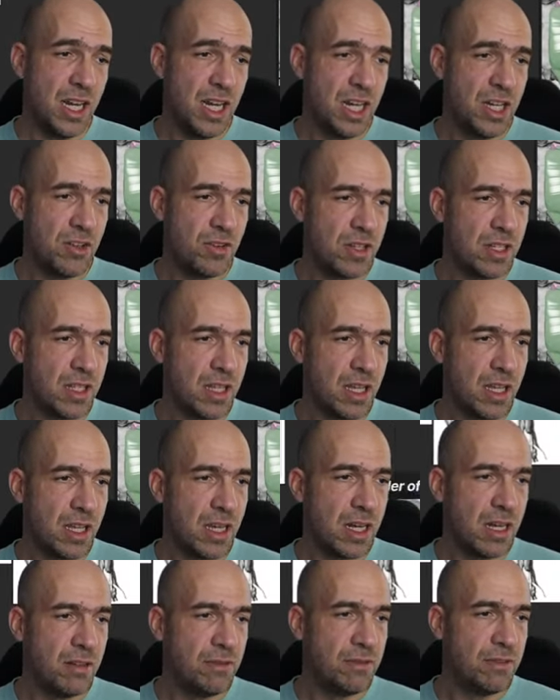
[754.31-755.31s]
Interesting
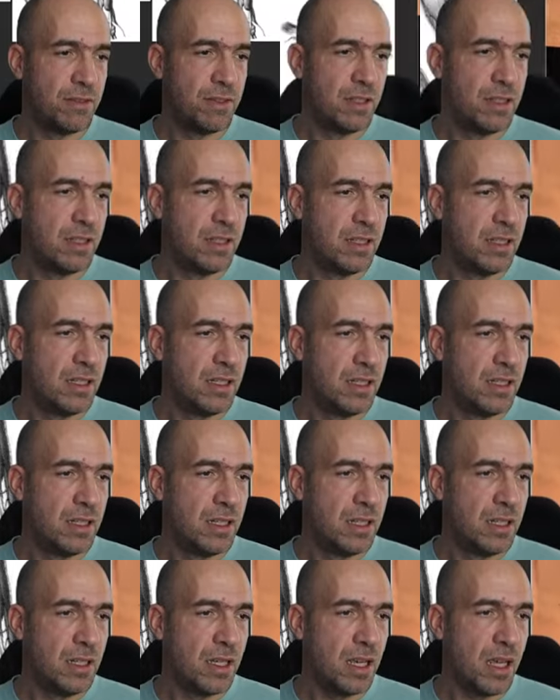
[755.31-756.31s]
enough.
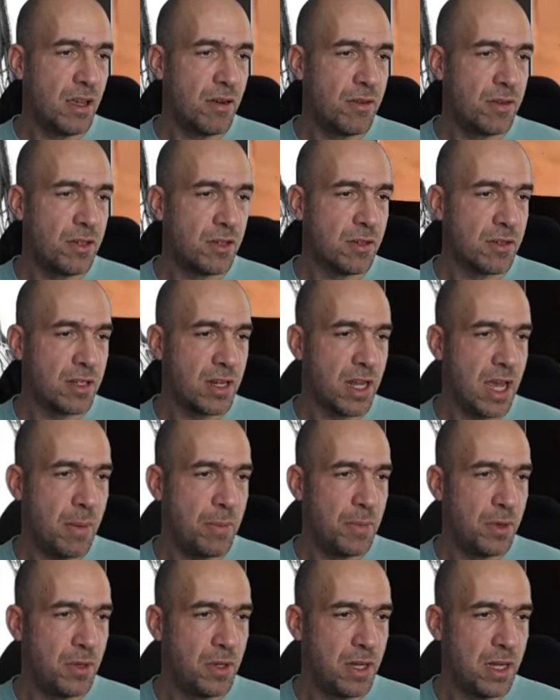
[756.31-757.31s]
Here is a
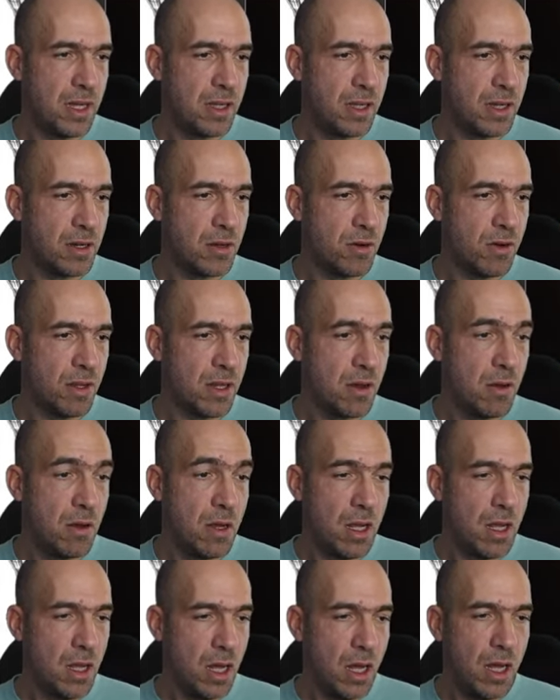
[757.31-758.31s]
scapula and then going down.
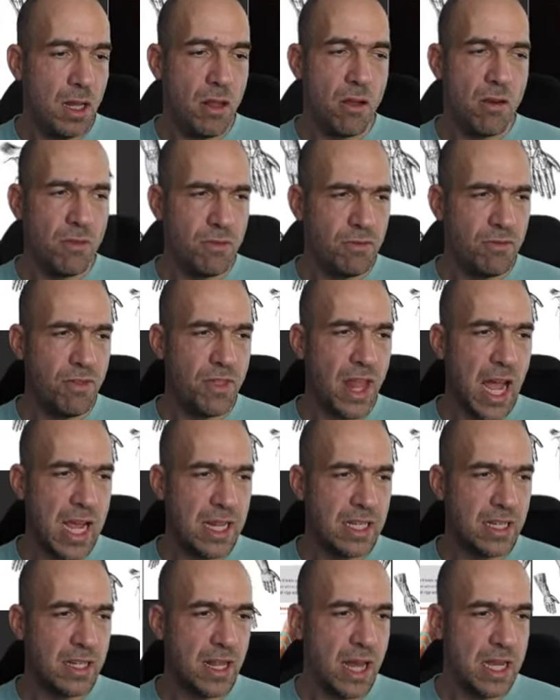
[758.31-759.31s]
A lot of
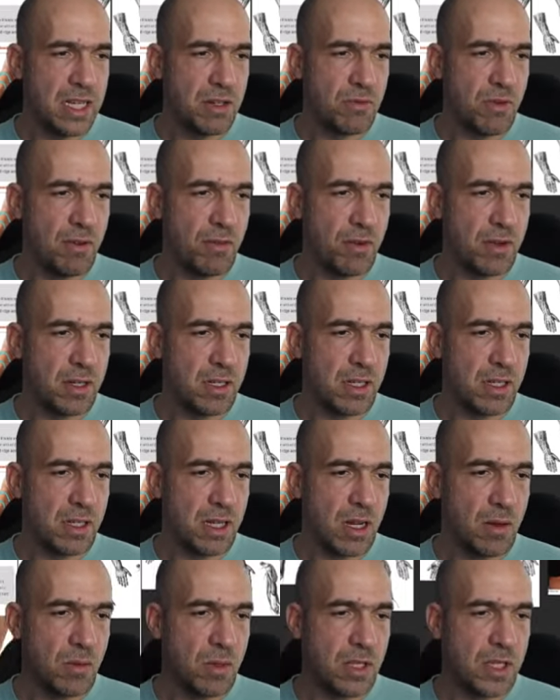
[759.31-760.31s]
nice, nice
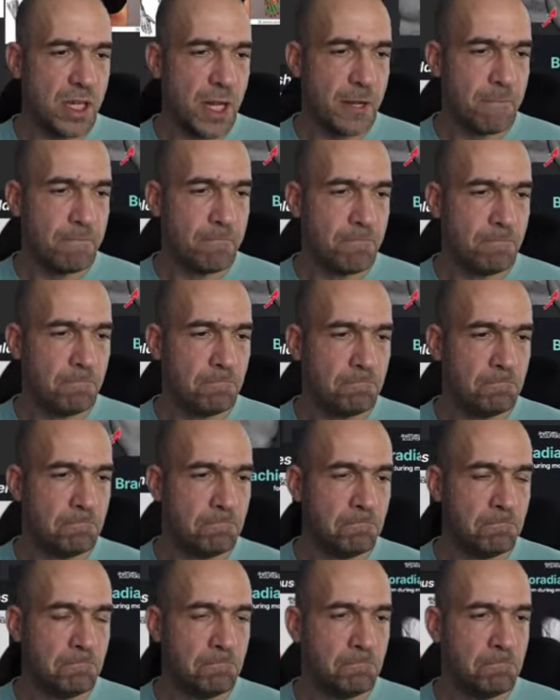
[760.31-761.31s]
references, I would say,
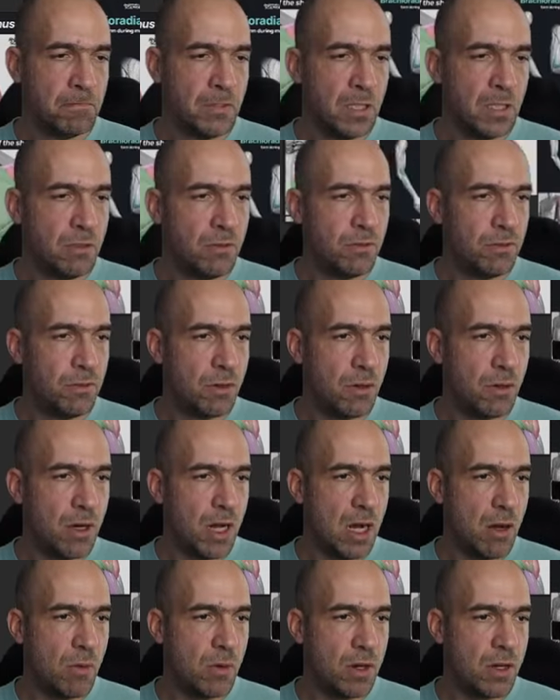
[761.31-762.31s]

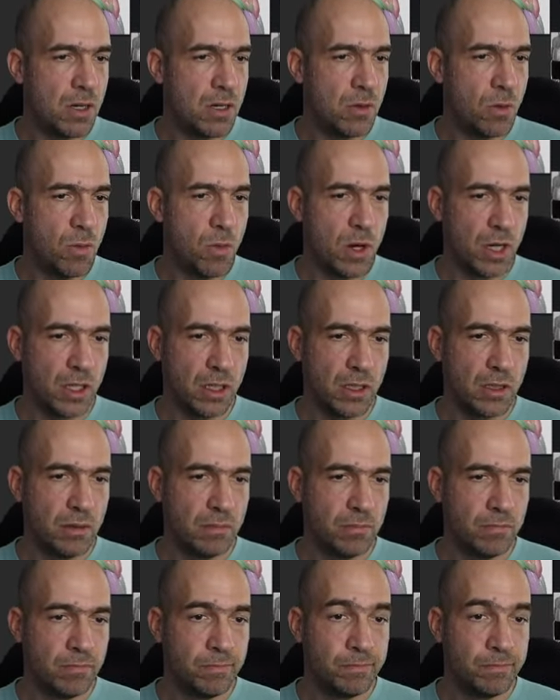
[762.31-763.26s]
for our work.